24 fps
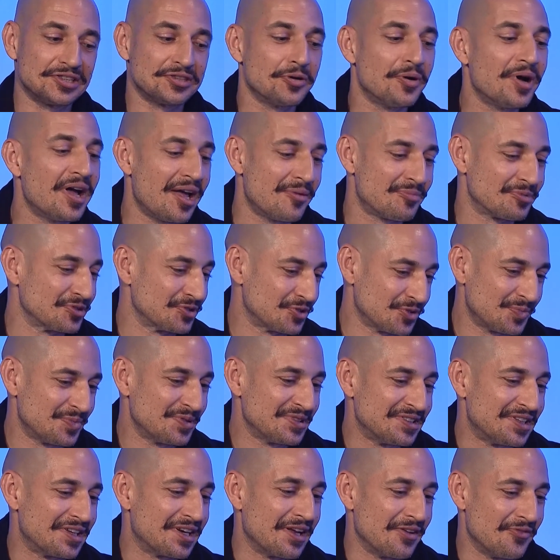so happened to
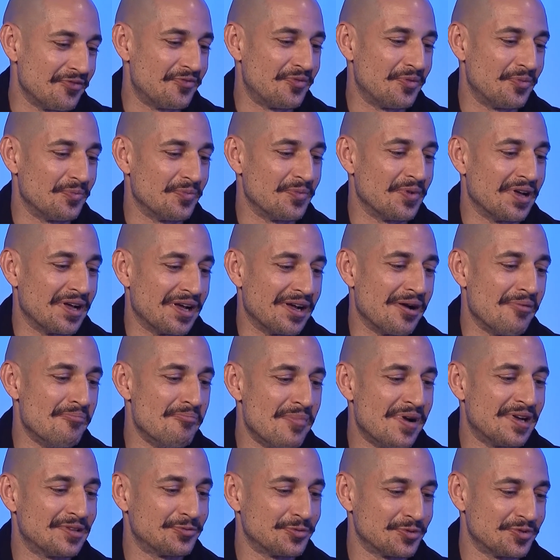be that I've
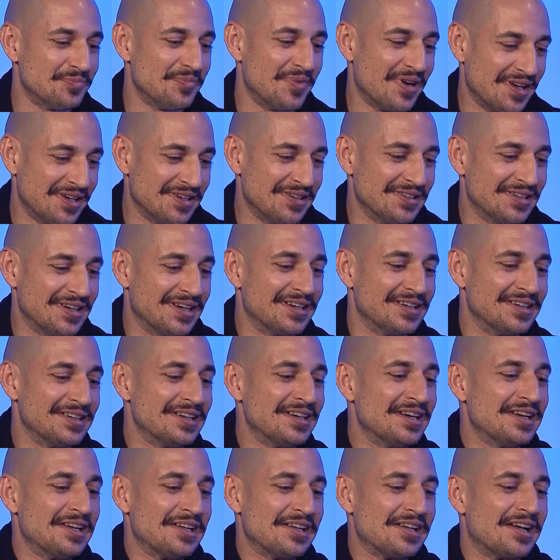met with my
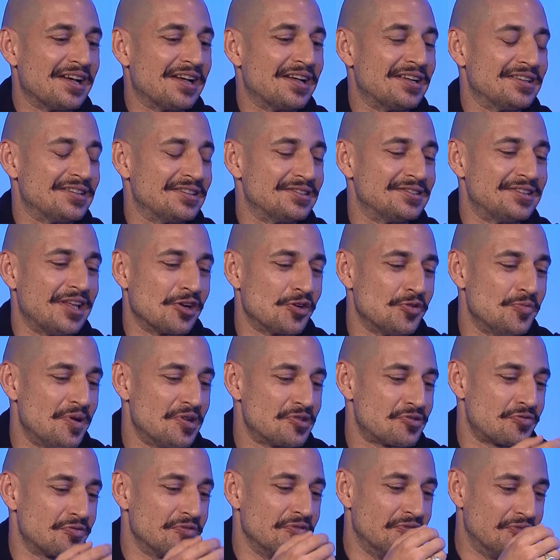
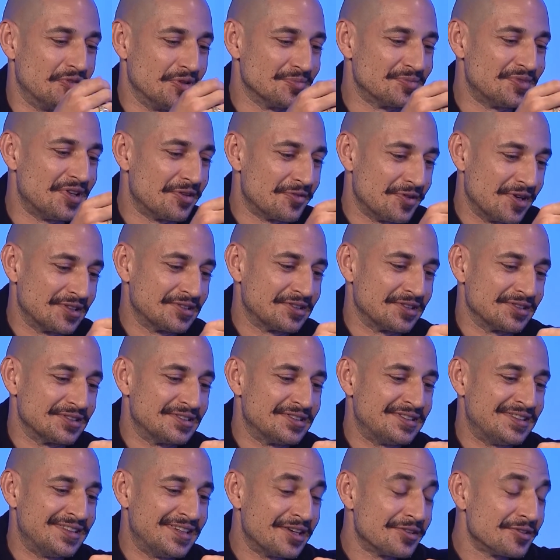documentary film director
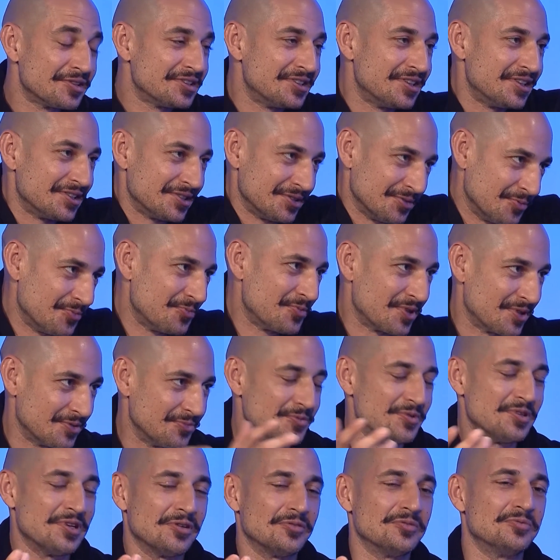Tara there, where
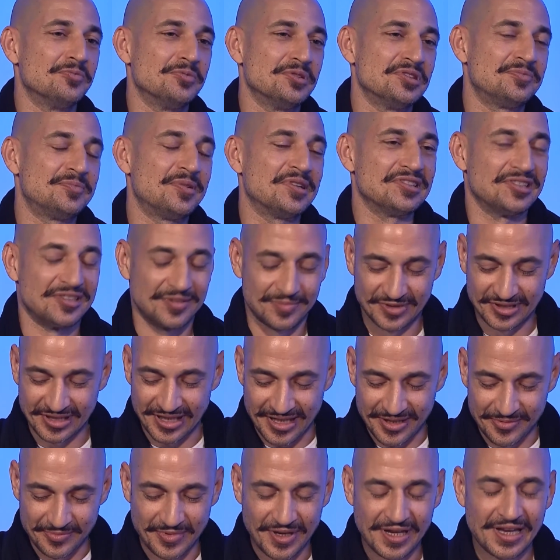we spent some
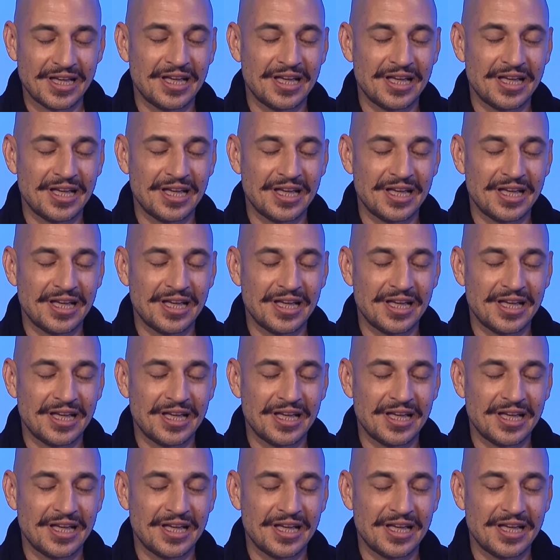time.